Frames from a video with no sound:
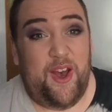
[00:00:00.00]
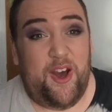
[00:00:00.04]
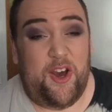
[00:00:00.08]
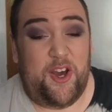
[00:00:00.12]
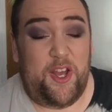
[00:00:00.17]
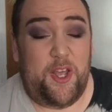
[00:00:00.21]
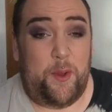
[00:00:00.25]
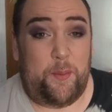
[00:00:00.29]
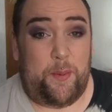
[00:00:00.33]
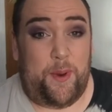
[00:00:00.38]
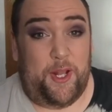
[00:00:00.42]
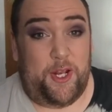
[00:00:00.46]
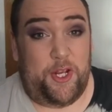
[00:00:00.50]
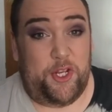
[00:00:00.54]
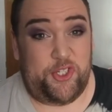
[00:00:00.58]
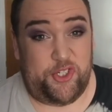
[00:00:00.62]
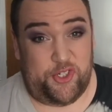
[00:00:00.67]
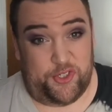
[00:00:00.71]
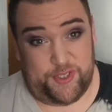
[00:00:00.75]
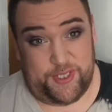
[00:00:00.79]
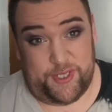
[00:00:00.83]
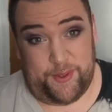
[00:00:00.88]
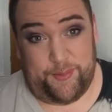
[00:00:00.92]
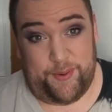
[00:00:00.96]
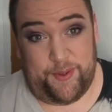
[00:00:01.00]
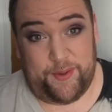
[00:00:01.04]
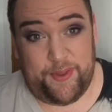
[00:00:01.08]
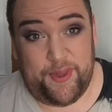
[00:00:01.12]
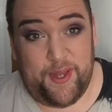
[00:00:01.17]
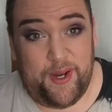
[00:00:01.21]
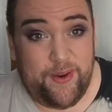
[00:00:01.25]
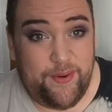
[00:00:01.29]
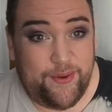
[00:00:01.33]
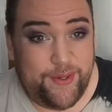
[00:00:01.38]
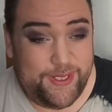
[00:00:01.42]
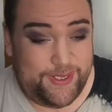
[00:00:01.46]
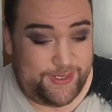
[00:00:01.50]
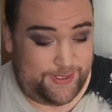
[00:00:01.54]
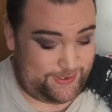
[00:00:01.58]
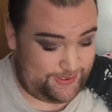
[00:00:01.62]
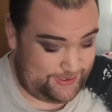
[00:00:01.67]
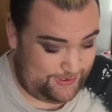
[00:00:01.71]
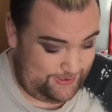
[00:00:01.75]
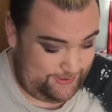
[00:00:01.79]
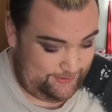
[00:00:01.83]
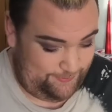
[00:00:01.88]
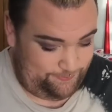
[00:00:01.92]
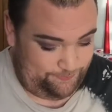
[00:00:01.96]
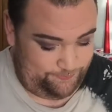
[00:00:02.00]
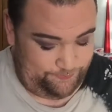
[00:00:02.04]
I apologise about the lights.